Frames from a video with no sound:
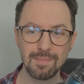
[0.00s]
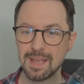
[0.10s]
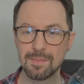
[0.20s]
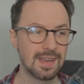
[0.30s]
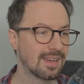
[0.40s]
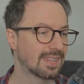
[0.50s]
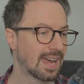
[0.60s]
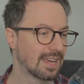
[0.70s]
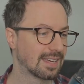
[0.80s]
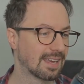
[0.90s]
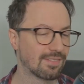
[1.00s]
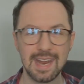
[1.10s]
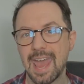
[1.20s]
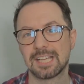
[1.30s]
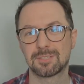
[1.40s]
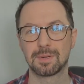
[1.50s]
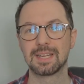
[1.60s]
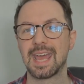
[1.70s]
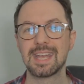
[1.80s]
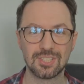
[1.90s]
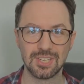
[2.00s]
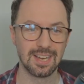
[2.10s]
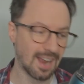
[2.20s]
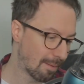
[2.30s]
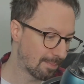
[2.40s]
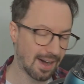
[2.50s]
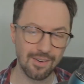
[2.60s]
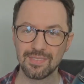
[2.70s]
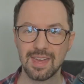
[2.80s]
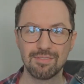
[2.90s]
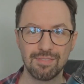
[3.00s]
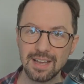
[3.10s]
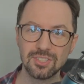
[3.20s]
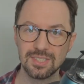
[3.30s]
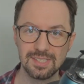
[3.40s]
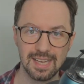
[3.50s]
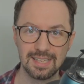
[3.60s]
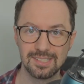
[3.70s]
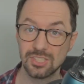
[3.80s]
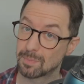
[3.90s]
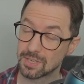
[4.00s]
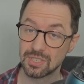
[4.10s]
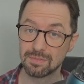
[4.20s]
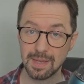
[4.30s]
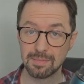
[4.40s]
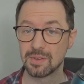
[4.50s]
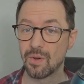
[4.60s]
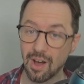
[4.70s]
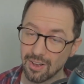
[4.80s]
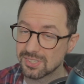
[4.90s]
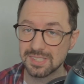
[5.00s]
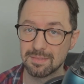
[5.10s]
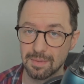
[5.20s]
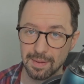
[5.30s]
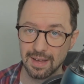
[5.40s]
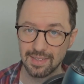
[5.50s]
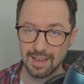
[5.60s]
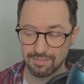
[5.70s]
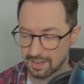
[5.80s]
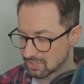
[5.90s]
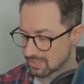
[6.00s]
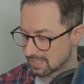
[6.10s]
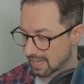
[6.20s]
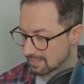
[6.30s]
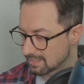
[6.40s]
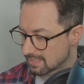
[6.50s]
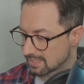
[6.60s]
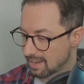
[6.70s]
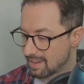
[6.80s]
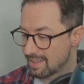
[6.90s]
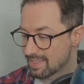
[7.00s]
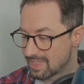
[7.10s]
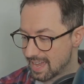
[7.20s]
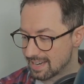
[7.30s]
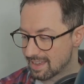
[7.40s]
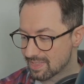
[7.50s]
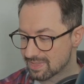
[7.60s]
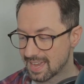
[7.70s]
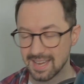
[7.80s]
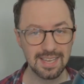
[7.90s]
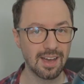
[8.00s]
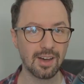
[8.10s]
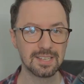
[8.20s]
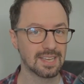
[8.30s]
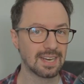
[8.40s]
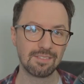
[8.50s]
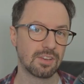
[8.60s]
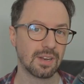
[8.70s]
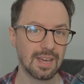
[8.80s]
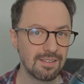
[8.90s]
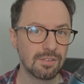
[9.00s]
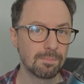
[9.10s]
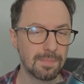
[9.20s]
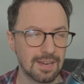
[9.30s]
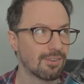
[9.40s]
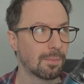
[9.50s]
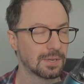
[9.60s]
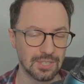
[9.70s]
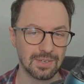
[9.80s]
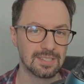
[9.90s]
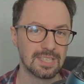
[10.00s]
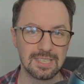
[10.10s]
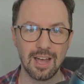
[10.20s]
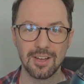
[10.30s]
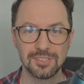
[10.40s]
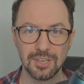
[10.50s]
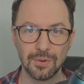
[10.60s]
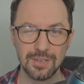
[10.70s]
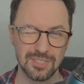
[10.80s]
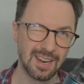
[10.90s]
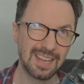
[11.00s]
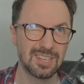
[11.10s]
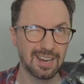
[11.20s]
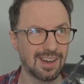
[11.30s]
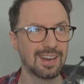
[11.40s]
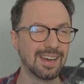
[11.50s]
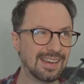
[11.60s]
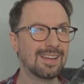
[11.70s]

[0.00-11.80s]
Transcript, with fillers: maybe they give an explanation about their fashion sense, especially if maybe you ask them about that fashion sense, then they it's going to give you an even bigger opportunity to ask a question. Actually, I kind of